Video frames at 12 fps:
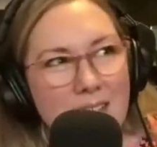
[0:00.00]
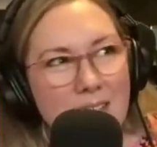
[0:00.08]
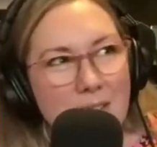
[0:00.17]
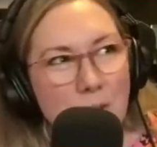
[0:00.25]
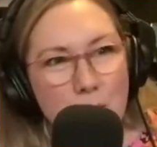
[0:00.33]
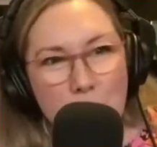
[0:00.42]

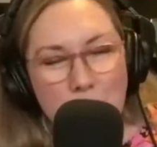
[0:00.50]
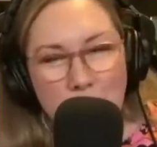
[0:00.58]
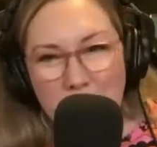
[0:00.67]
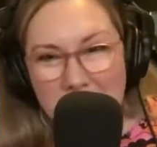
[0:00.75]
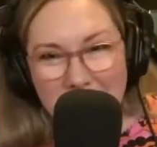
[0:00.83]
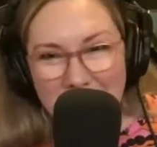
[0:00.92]
those people
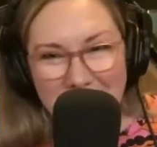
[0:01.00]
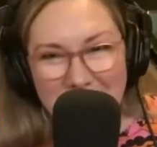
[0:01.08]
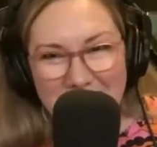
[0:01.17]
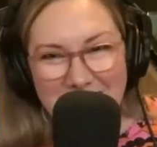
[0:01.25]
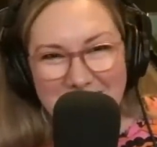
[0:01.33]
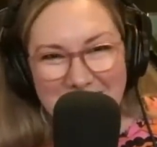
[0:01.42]

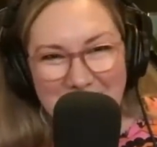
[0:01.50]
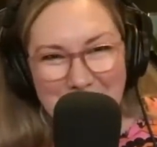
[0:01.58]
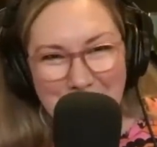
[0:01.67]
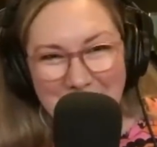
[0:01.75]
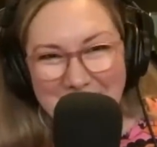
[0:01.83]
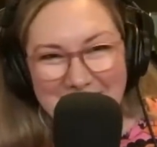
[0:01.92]
exist in
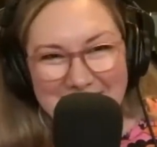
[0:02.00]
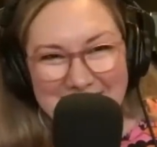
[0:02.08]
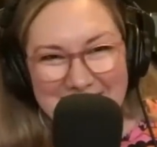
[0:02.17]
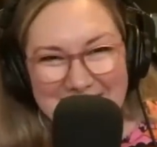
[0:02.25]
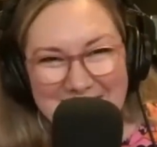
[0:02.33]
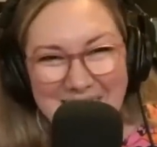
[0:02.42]
Alberta,
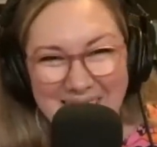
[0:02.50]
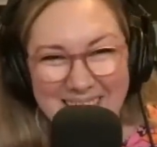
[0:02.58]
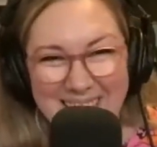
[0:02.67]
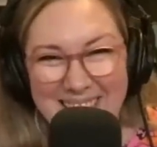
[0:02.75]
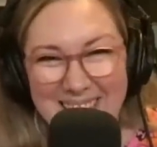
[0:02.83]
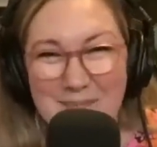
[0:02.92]
and so, but
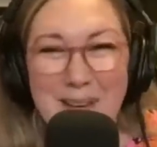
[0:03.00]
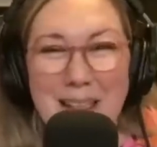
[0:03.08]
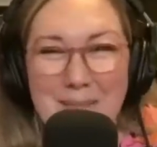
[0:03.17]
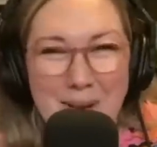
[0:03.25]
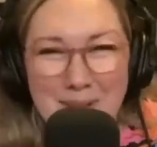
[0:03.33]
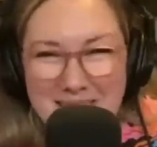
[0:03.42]

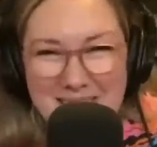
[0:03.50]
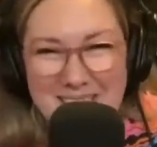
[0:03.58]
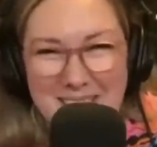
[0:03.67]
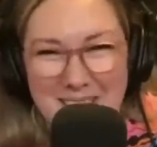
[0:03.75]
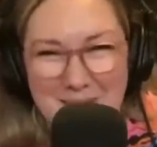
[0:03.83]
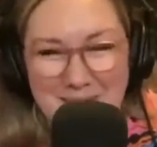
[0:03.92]
they probably exist
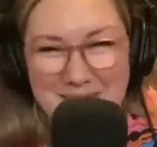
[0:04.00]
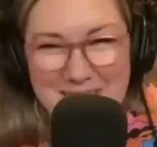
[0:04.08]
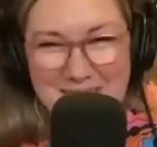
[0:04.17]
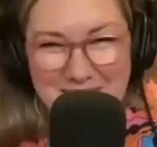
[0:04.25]
in other places too.